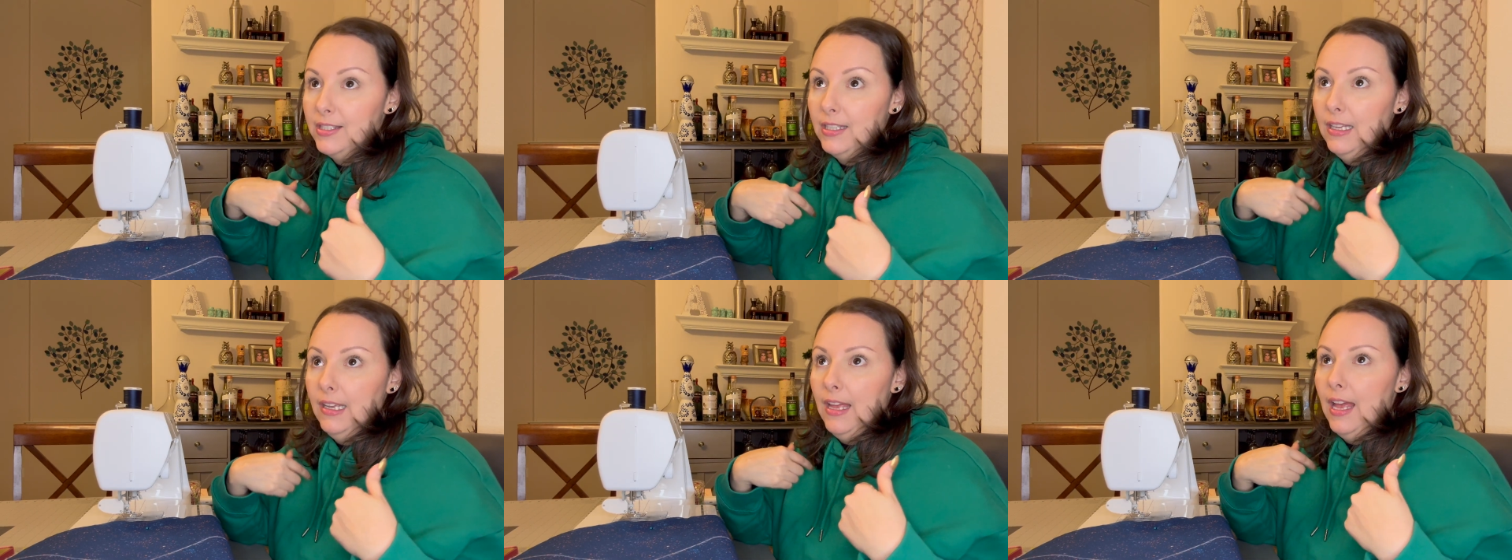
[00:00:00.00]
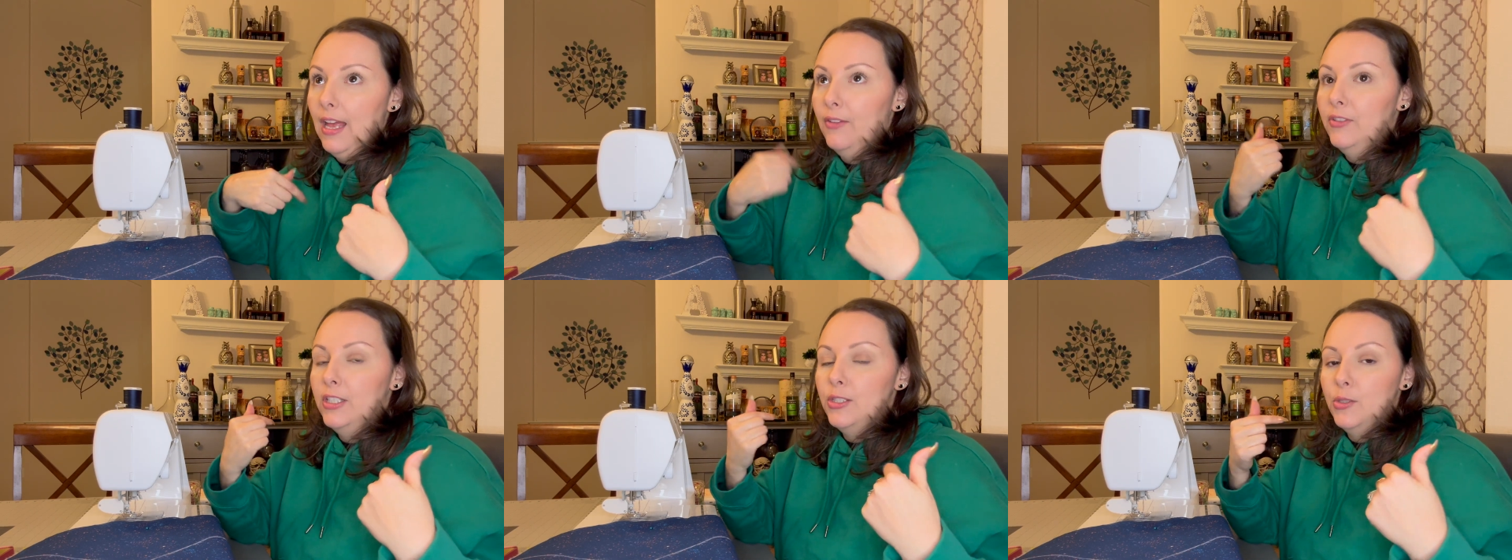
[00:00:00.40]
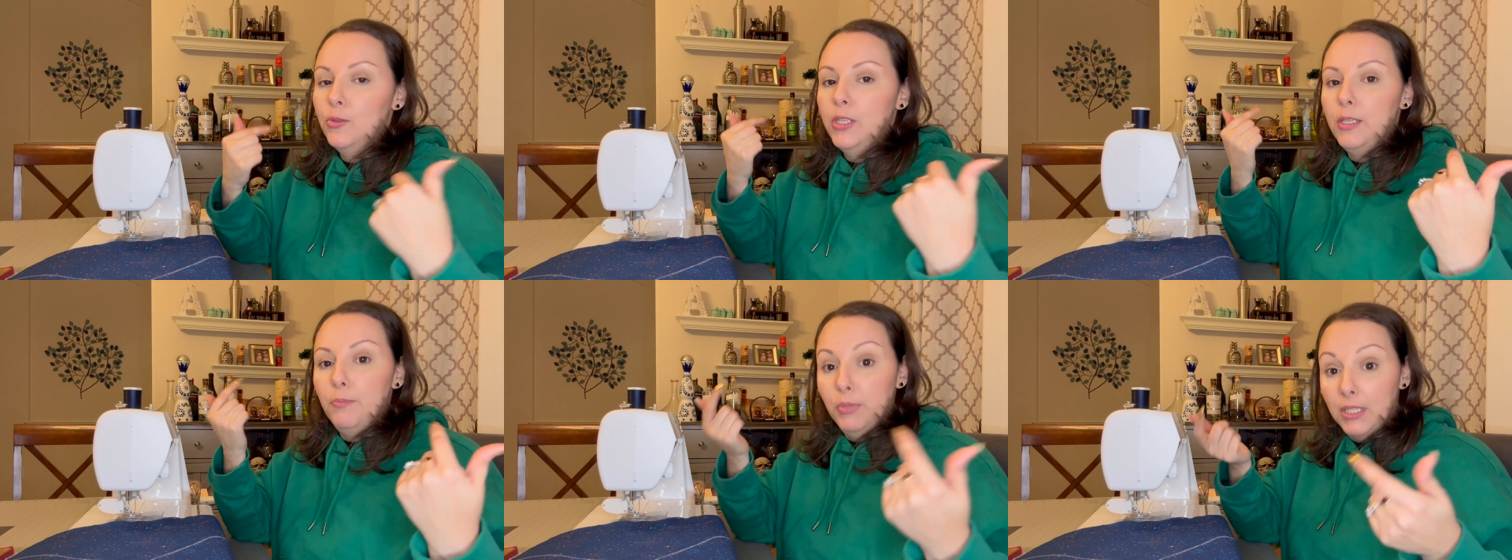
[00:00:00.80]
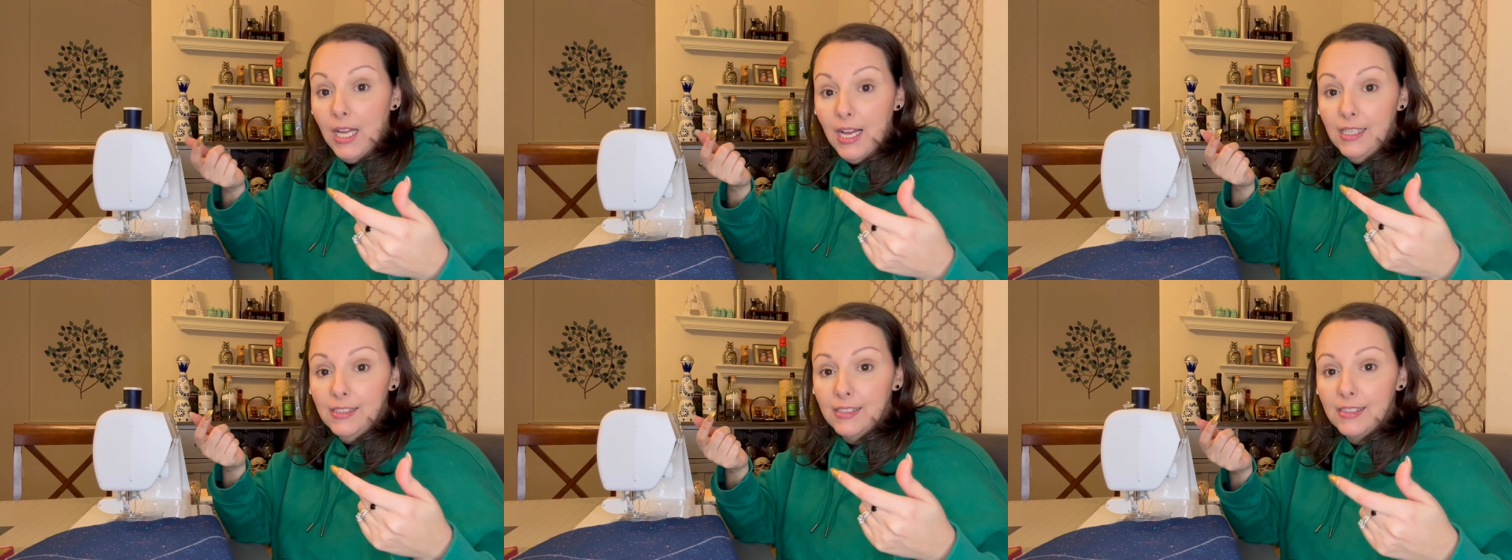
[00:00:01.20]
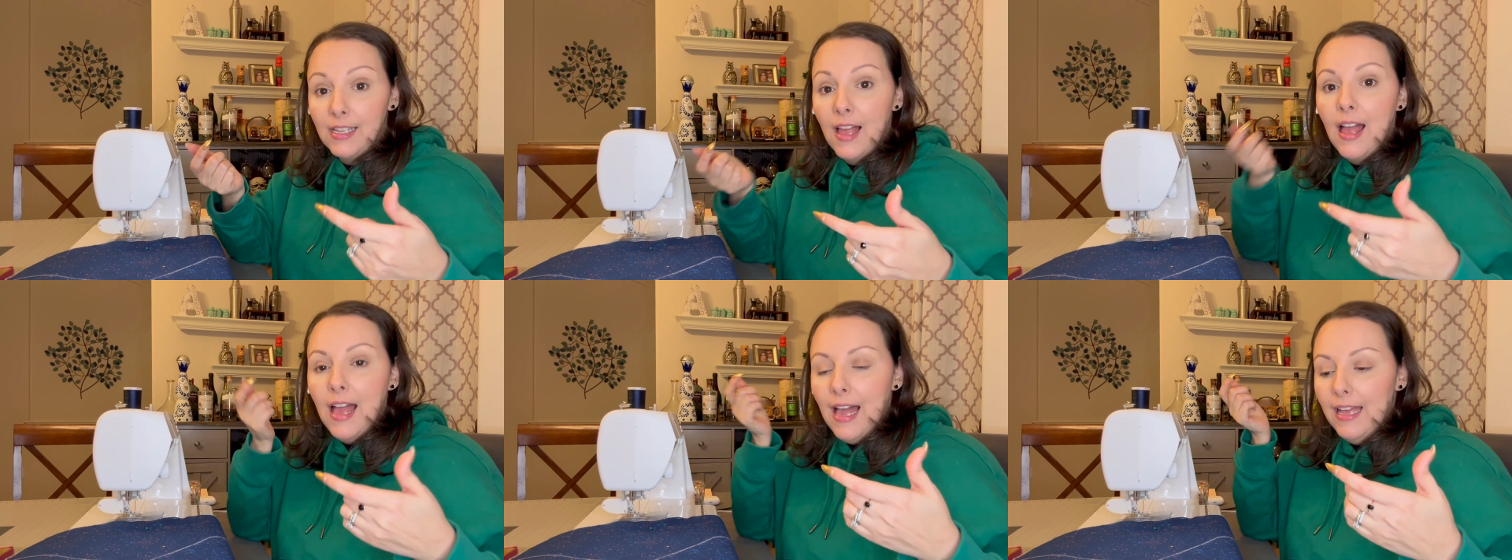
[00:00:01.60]
It's the heavy duty
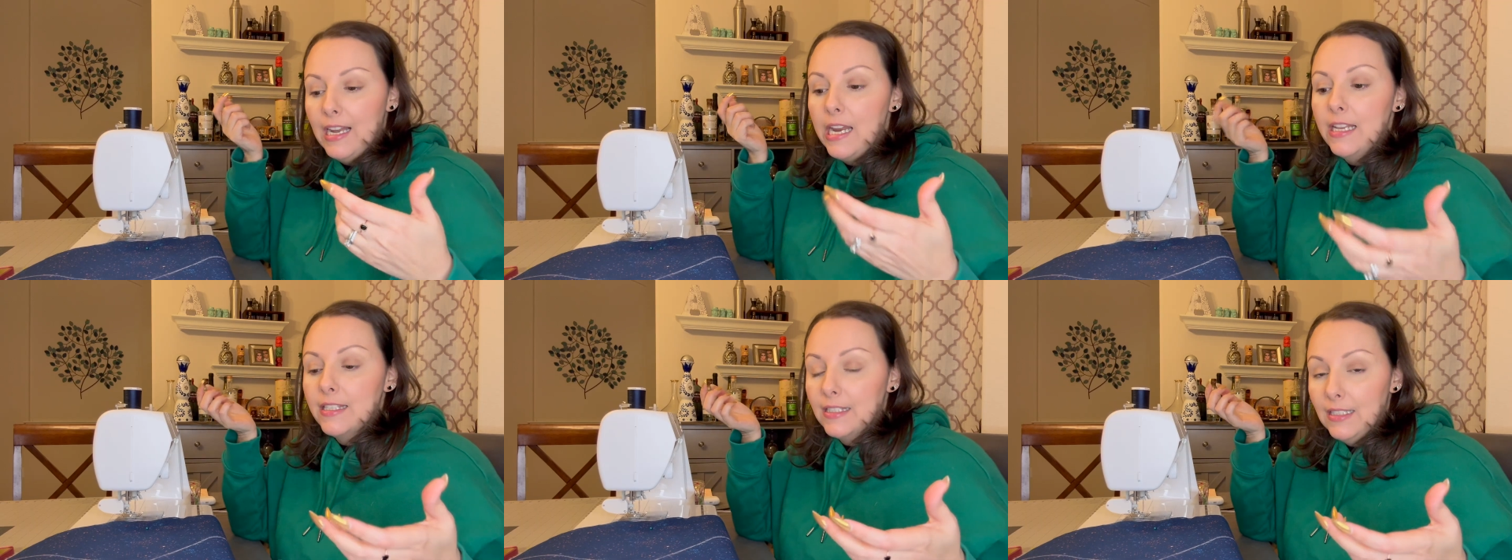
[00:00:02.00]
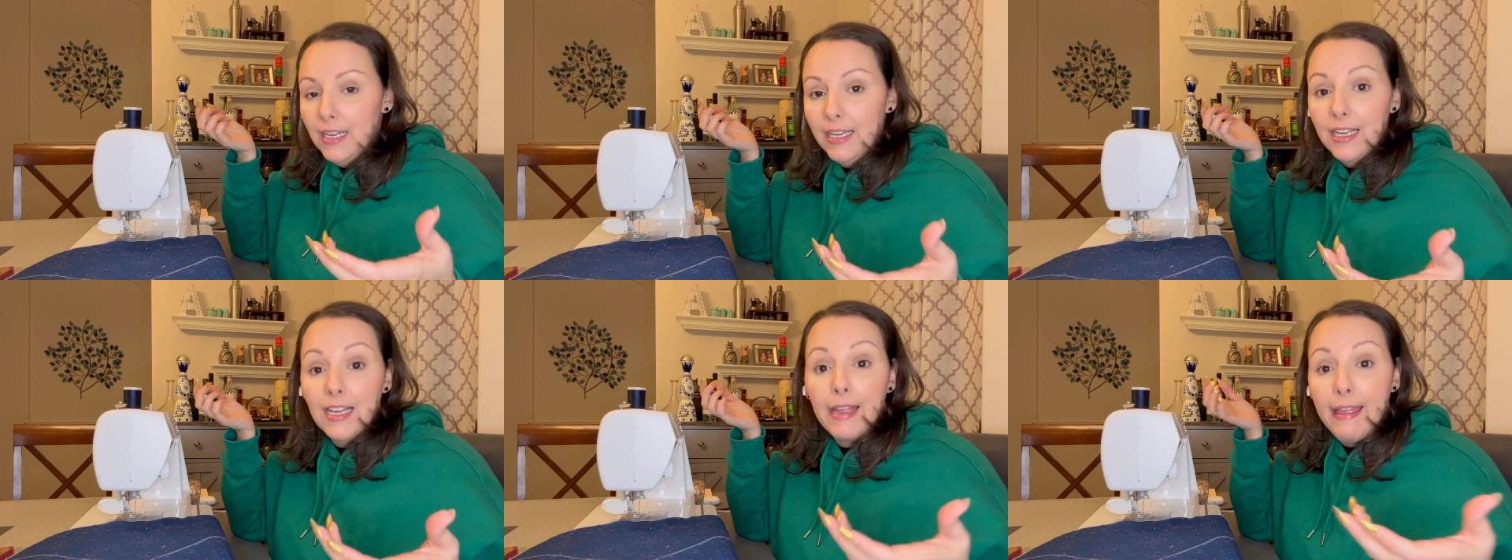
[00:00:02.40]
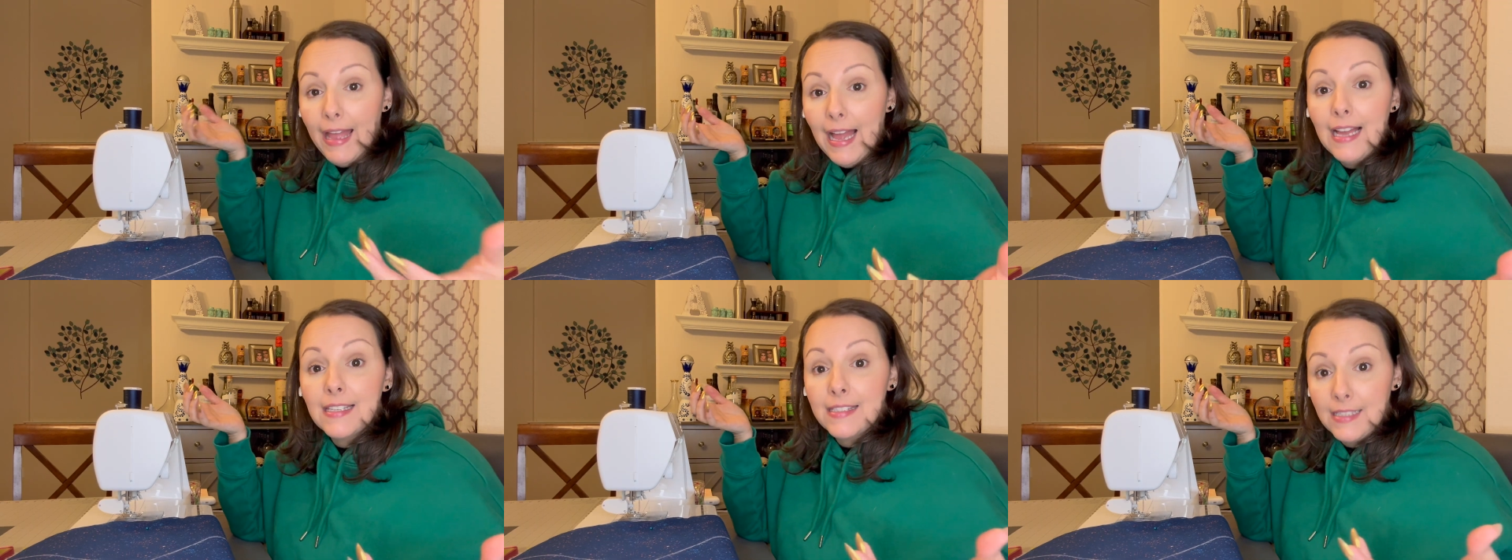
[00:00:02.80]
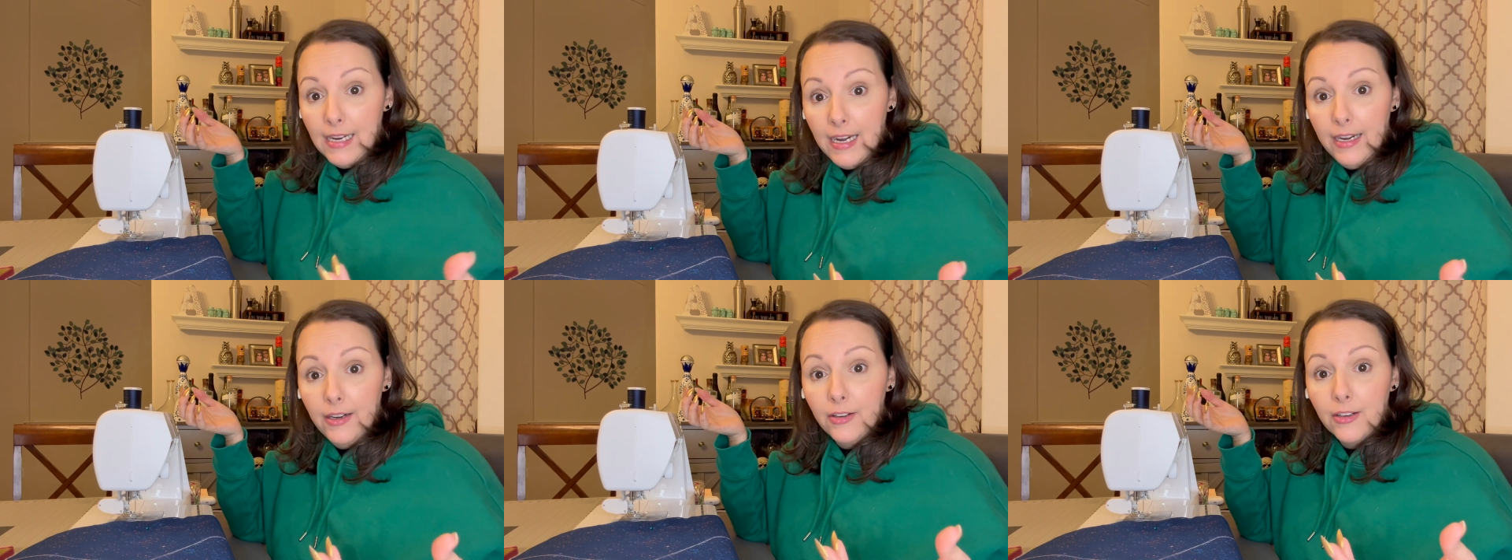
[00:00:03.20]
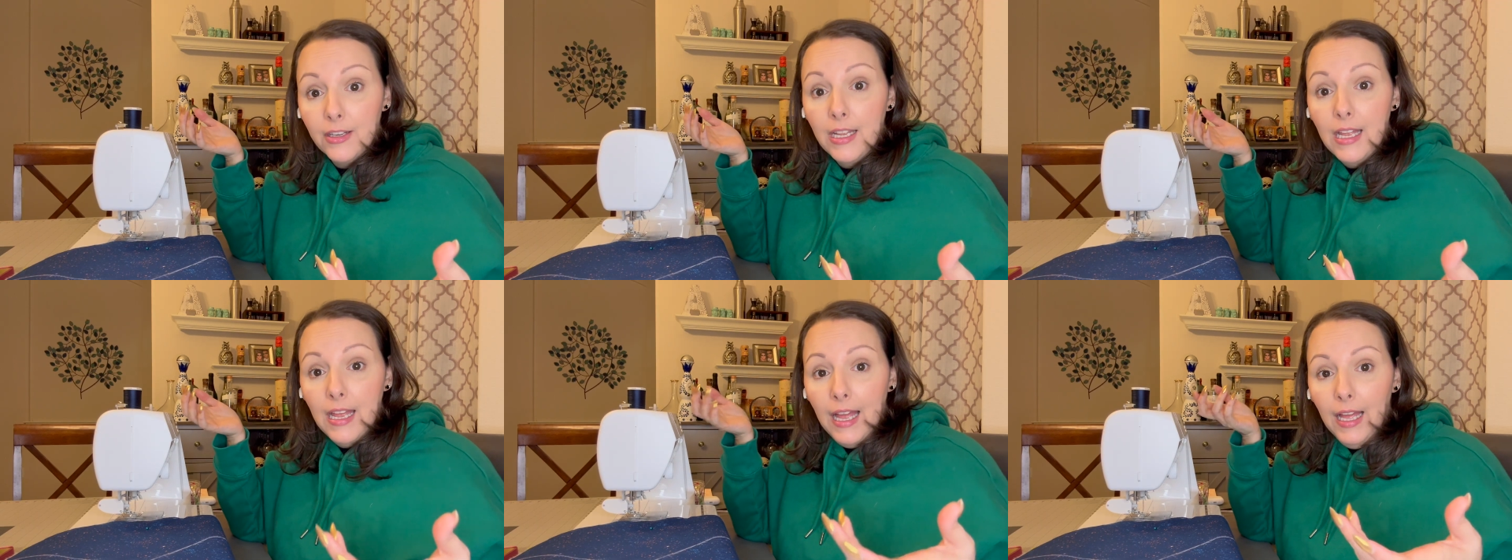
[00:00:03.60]
plus, and it's like a cast
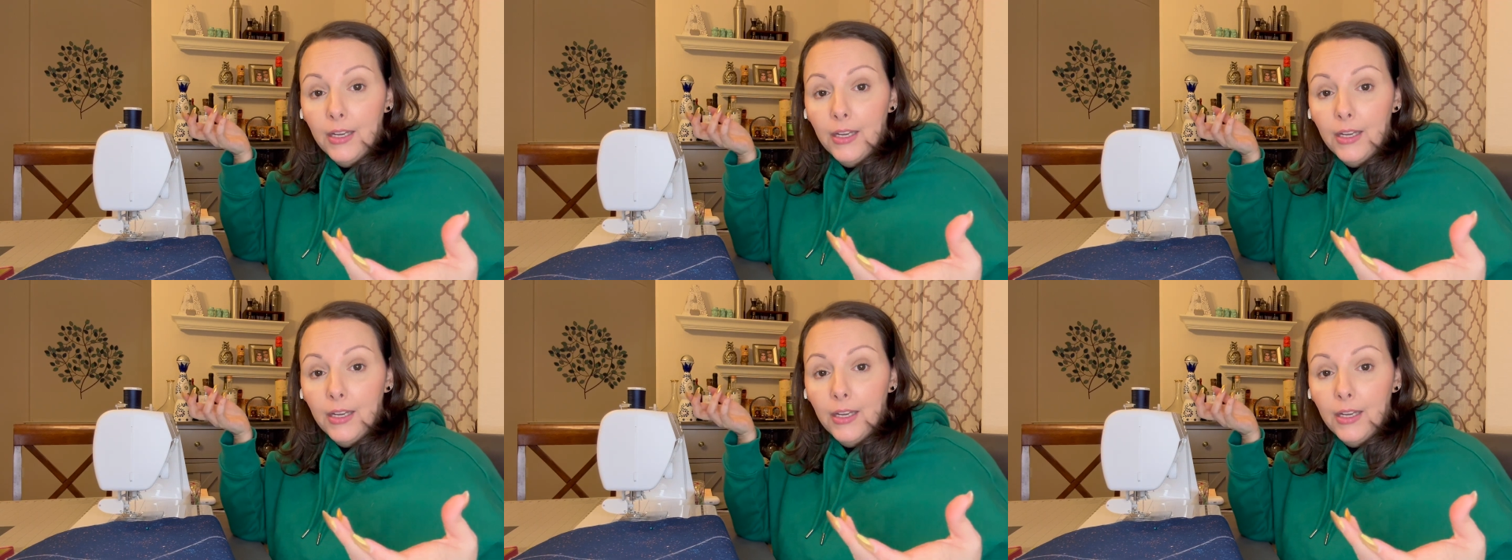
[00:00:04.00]
iron.